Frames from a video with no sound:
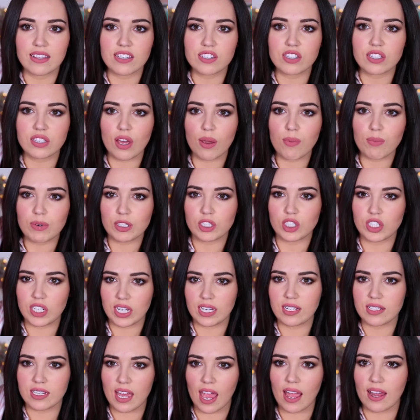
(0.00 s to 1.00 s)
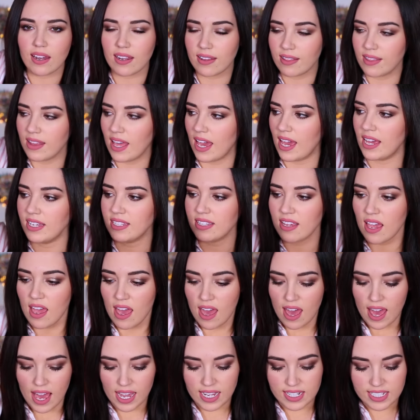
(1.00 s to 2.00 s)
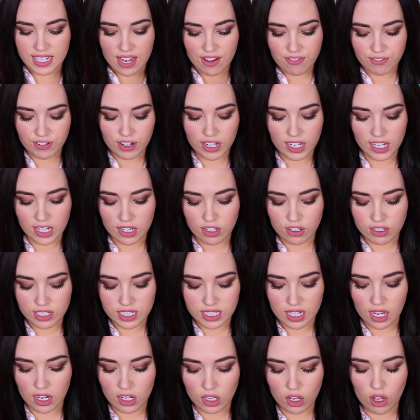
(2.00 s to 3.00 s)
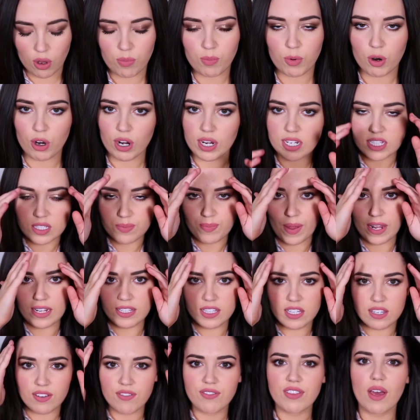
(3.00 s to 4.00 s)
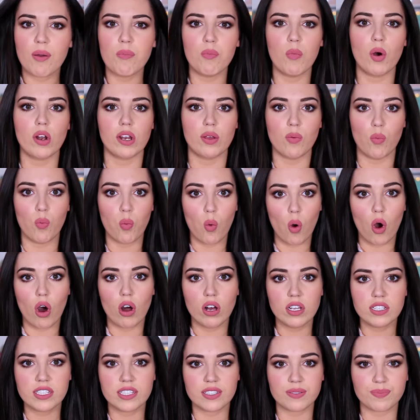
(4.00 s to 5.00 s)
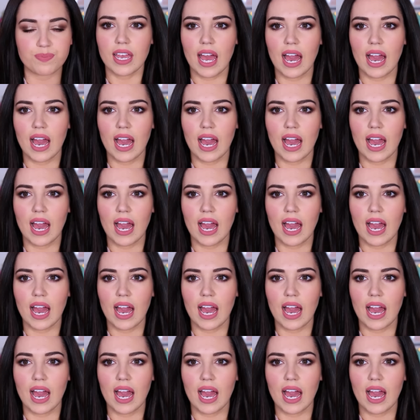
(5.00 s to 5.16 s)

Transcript: There's so much detail in this. It definitely looks a lot more expensive than what it was.